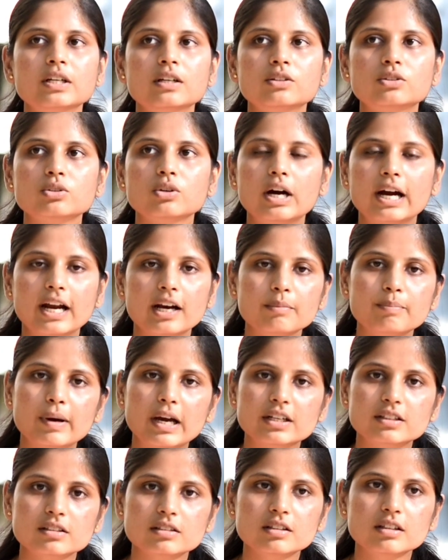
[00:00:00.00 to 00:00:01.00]
So I had
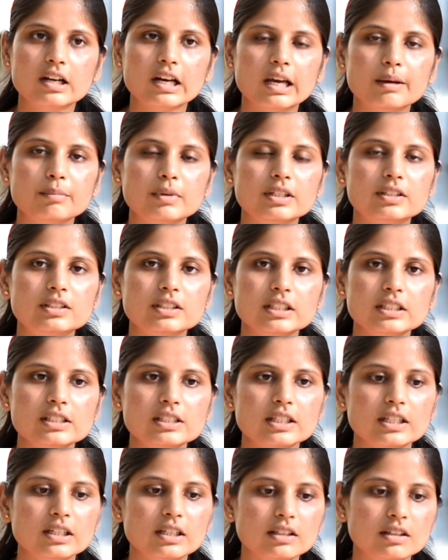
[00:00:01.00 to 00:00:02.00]
passion in climate
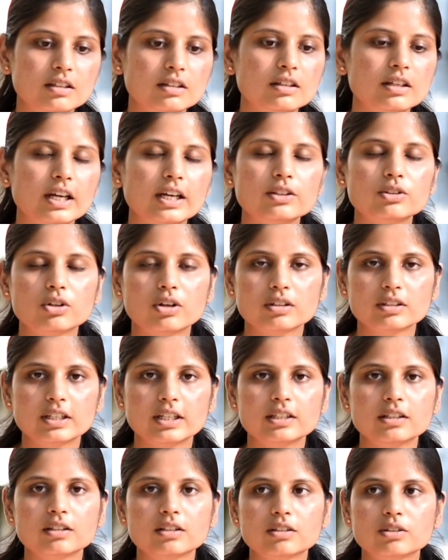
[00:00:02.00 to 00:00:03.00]
change, and here I thought
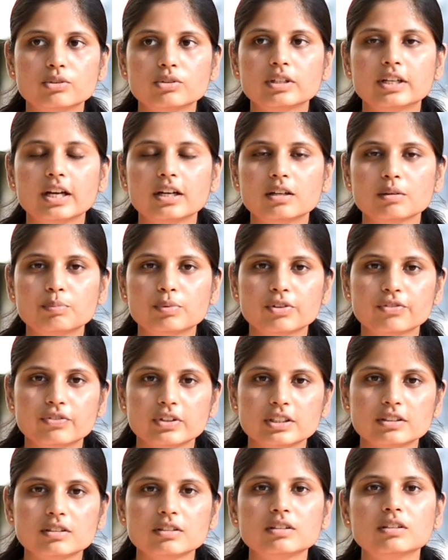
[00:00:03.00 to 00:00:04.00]
that it could get a
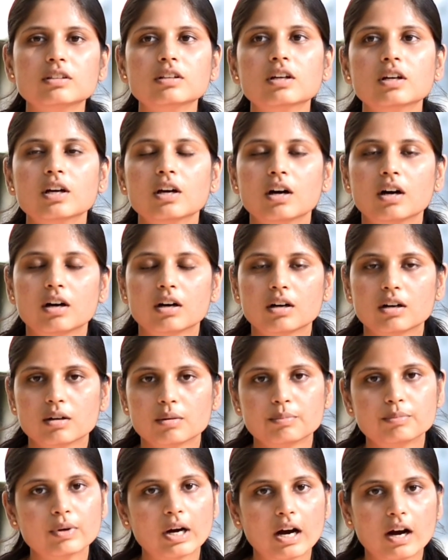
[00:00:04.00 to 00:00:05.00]
professional
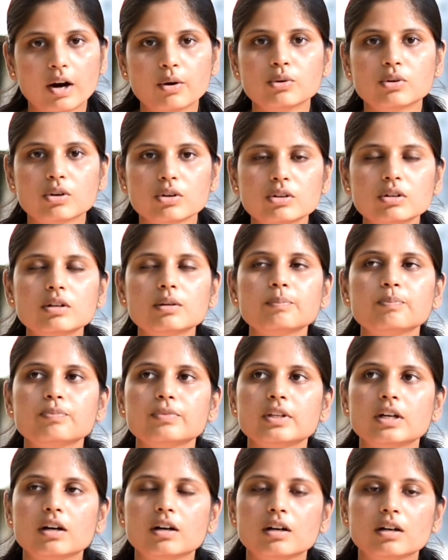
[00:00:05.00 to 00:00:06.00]
outlook.
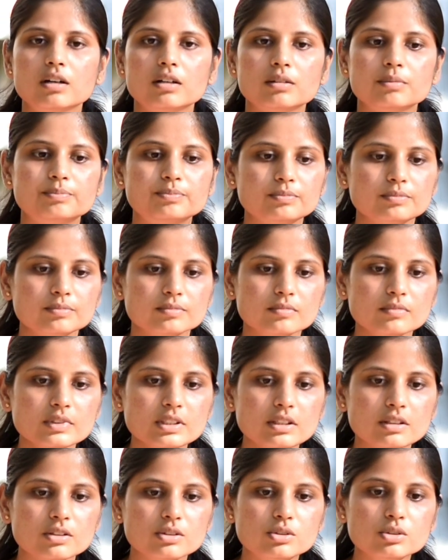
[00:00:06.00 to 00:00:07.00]

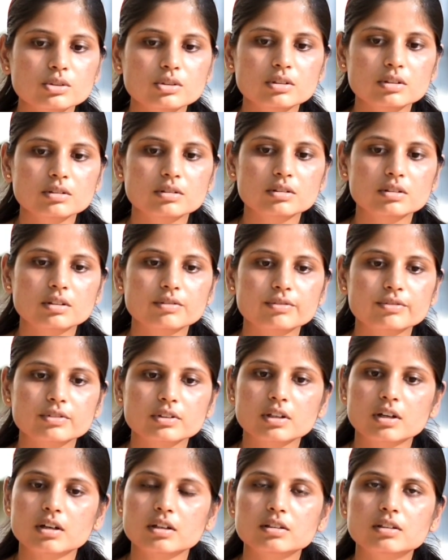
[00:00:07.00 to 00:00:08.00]

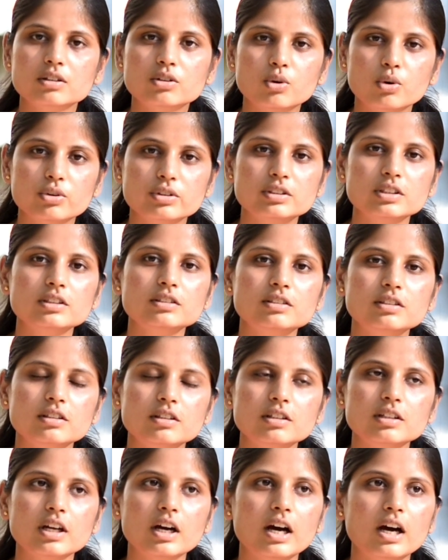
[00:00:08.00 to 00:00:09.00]
The courses
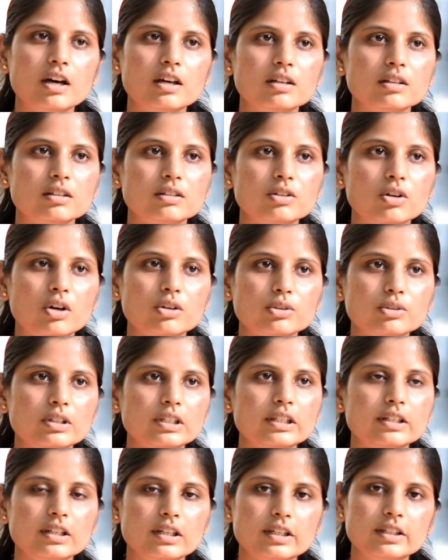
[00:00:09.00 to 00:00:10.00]
here are not
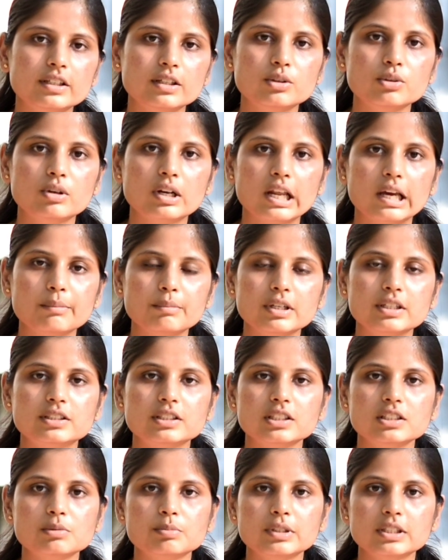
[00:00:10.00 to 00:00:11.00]
only related to climate
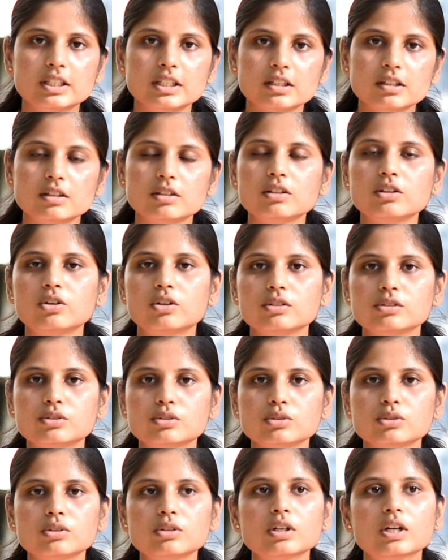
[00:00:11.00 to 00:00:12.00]
change, but they
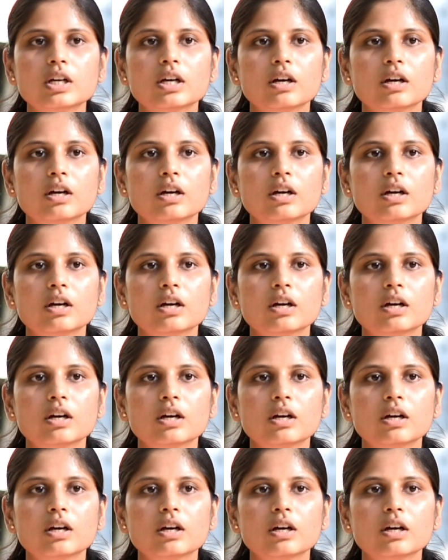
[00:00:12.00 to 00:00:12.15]
also